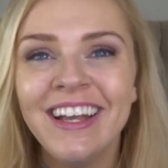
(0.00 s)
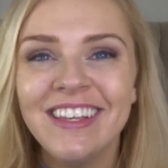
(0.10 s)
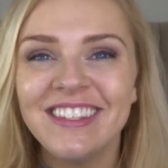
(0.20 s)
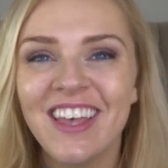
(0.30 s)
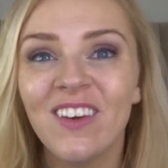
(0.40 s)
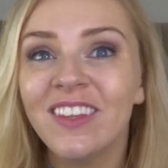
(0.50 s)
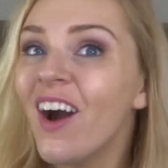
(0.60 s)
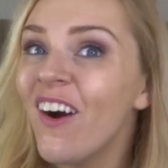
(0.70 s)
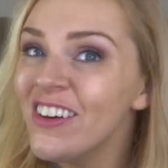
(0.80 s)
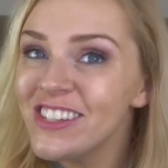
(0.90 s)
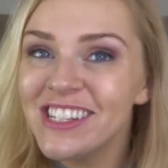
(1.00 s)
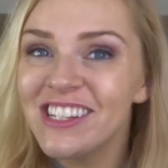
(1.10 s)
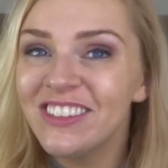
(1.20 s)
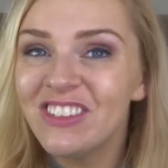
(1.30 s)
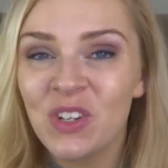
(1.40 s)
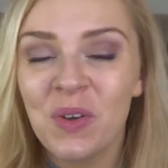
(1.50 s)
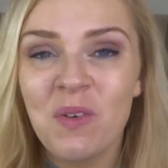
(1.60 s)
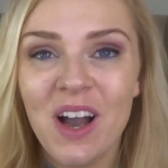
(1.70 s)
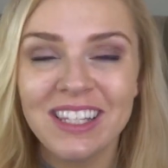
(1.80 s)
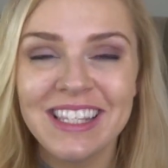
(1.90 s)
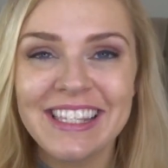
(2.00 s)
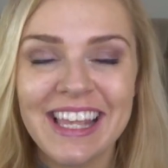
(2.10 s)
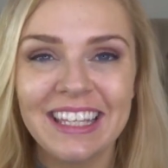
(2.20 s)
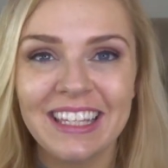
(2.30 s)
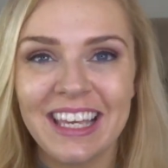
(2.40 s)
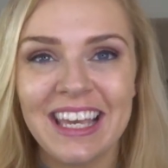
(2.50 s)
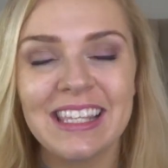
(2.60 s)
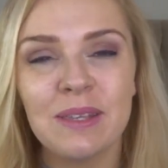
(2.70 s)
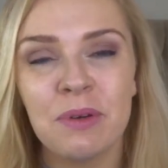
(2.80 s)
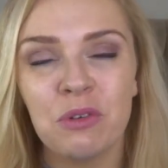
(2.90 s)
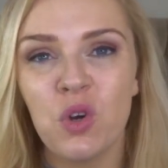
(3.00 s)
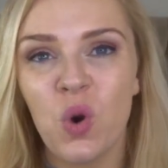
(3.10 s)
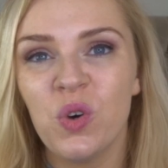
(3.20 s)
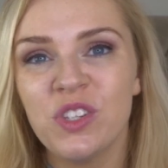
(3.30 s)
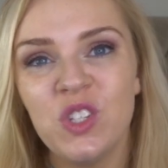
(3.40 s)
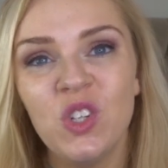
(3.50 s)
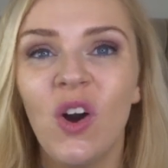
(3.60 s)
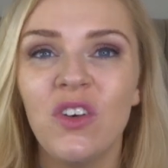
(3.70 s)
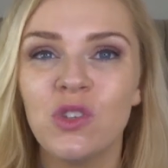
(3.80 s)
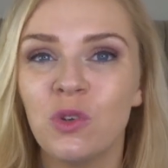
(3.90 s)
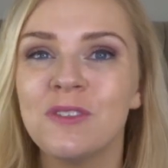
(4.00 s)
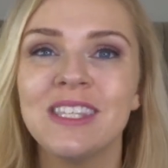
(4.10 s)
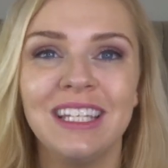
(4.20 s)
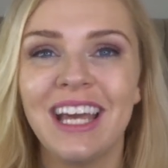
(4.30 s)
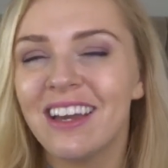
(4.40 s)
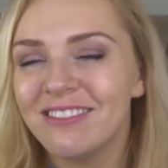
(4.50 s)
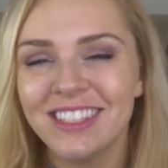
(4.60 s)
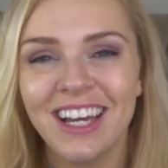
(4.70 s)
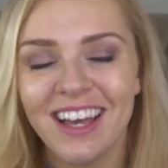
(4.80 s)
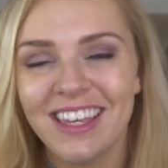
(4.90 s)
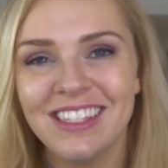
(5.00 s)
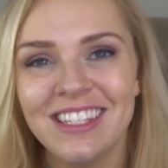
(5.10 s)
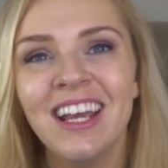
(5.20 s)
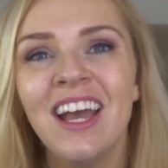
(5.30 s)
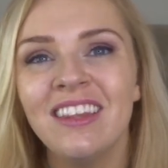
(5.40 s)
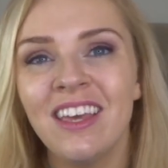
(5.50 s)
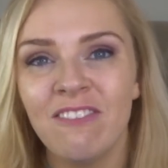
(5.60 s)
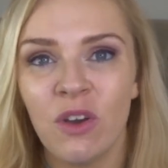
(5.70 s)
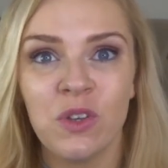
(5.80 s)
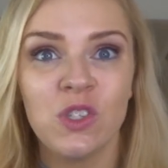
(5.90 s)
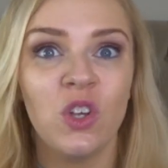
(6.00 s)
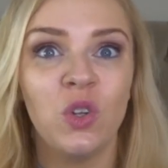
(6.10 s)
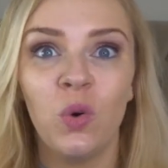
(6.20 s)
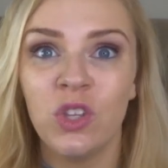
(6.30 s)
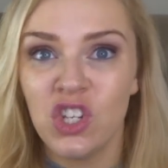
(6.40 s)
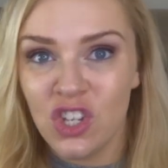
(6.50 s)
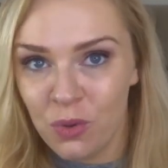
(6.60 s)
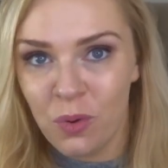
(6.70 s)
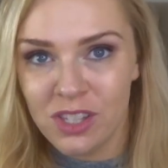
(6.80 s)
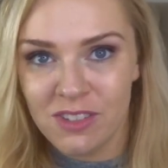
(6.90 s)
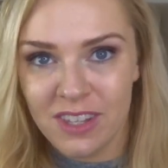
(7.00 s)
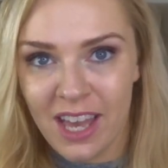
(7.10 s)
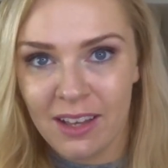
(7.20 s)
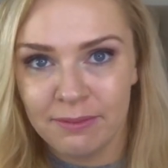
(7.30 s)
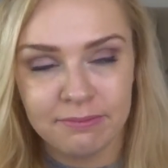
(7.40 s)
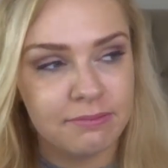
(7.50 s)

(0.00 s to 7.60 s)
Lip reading: So they are still doing well and selling these, but of course not sort of seen advertised. They focus on all the new ones for that.